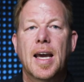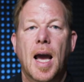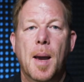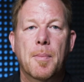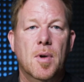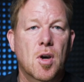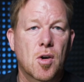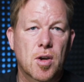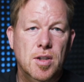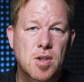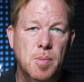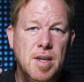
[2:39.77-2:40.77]
I'm
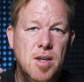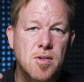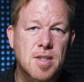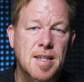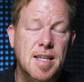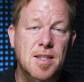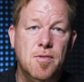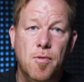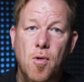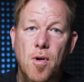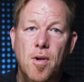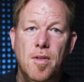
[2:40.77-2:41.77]
going to be using this
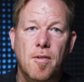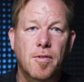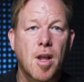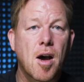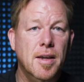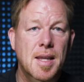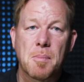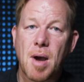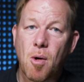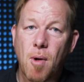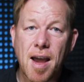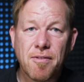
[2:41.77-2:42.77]
for the vlog that
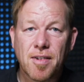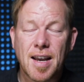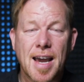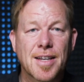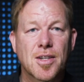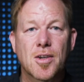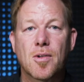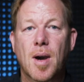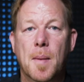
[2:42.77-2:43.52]
my wife and I do.